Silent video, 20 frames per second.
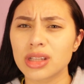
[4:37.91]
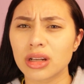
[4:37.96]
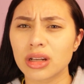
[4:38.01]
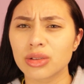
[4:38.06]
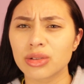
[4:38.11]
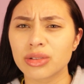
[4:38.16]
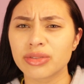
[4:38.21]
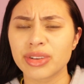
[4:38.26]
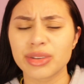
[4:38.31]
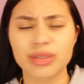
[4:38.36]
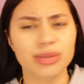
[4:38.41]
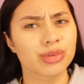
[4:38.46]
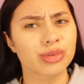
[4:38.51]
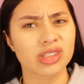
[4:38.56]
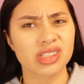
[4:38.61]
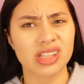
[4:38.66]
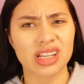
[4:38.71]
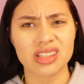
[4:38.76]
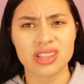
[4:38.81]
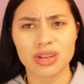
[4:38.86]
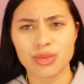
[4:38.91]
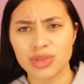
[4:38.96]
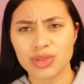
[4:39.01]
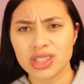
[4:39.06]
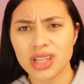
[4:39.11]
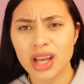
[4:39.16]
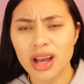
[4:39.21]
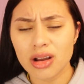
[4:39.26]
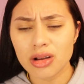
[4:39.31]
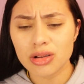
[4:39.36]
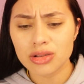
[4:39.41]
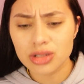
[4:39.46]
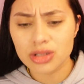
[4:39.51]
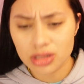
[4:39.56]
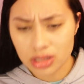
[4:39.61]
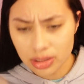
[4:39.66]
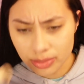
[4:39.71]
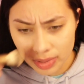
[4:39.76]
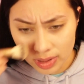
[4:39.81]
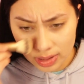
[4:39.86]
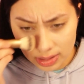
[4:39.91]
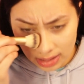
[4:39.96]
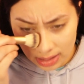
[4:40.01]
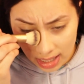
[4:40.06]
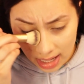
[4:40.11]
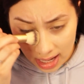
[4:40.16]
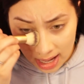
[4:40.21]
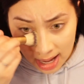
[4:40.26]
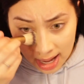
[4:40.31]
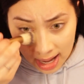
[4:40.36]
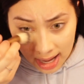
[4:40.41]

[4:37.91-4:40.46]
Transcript: I don't know if it was at someone's house or something like that.